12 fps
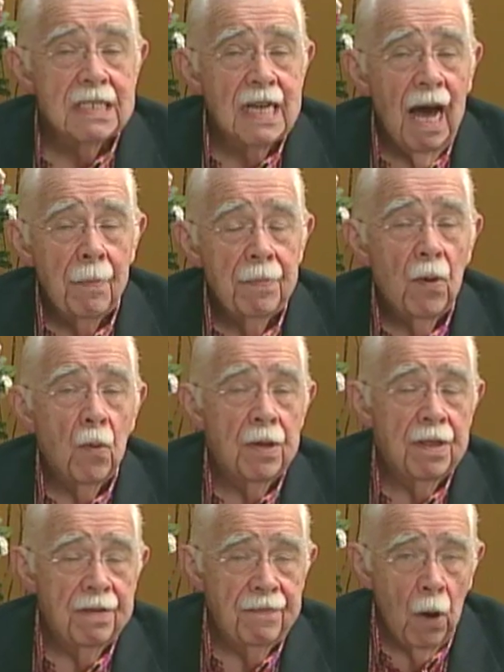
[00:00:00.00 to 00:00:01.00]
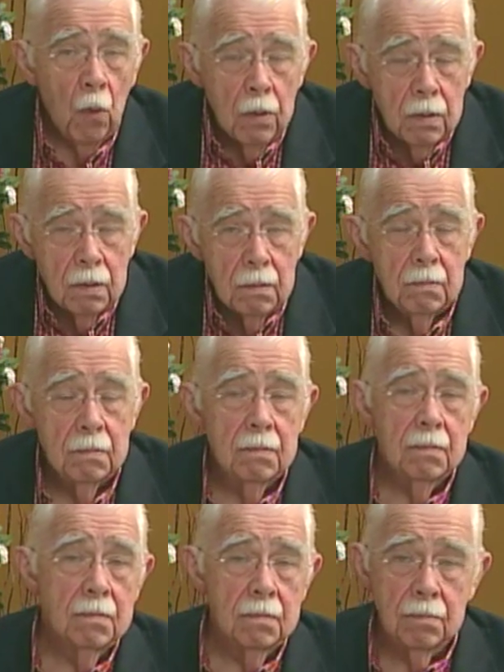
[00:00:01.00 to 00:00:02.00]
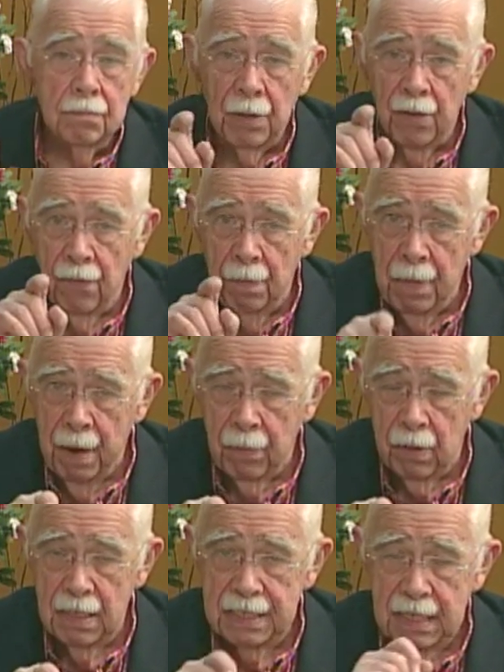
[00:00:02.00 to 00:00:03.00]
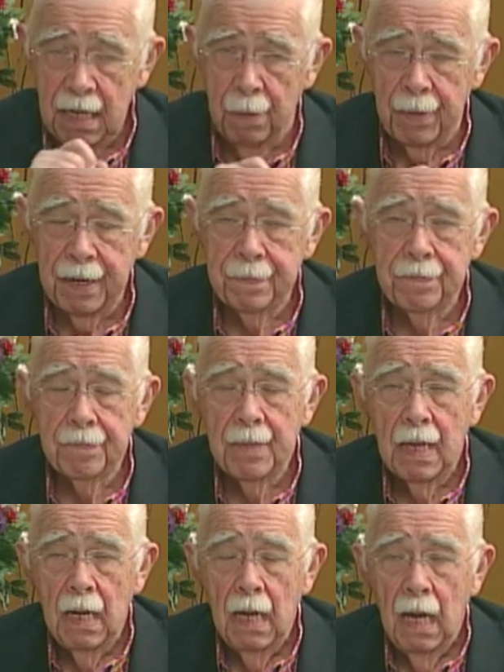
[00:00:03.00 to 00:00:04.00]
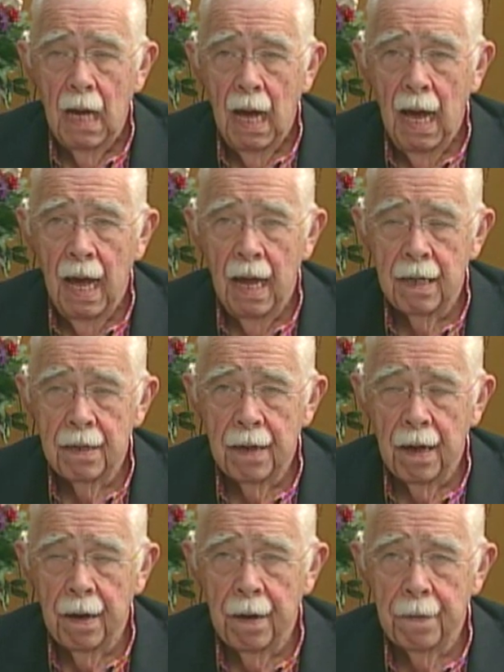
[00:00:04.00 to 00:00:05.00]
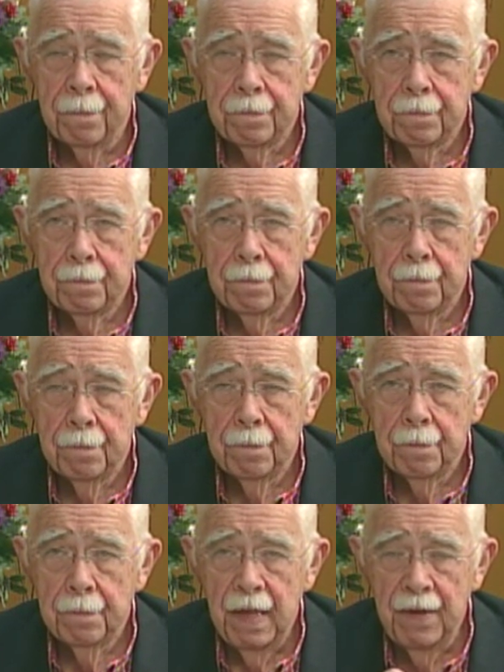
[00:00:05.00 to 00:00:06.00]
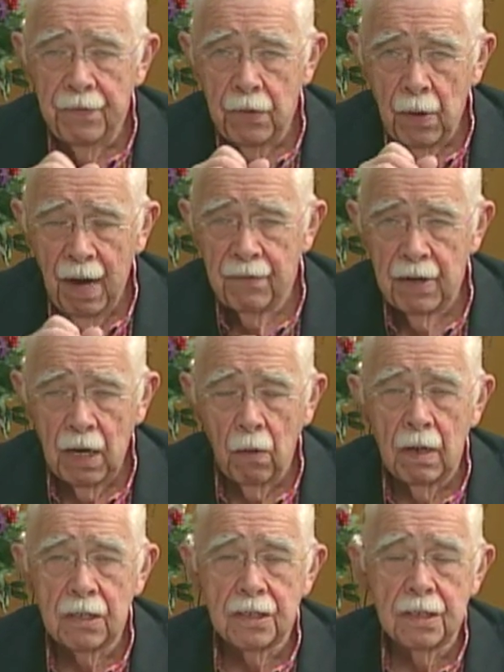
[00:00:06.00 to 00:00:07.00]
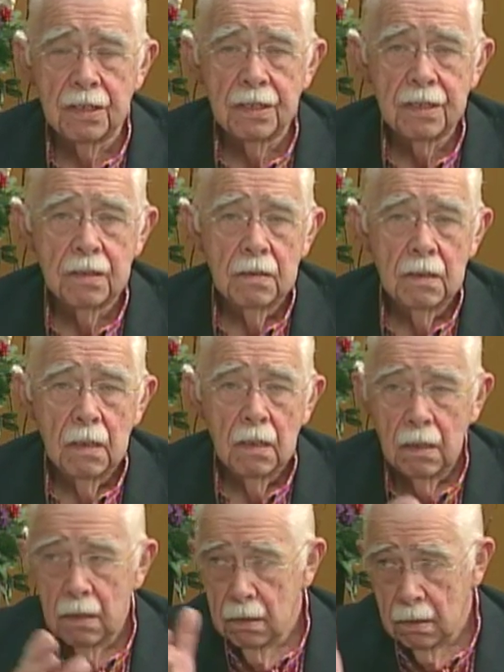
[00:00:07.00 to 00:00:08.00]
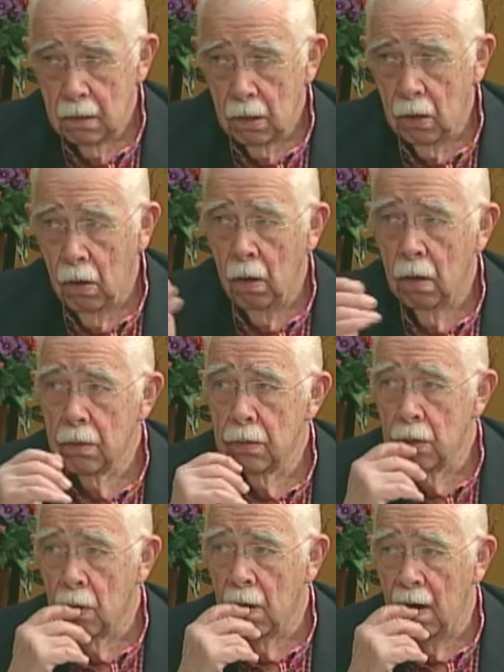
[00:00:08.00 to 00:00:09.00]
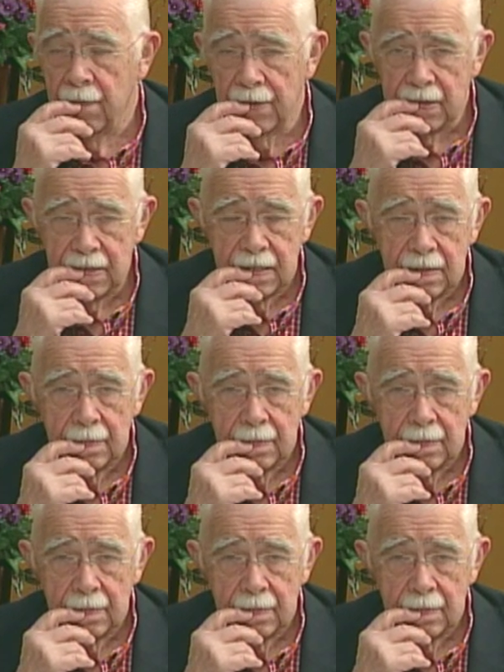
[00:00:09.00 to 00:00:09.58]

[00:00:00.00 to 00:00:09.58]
stop with the vote, but remember it's coming. And if you have any questions, call your office.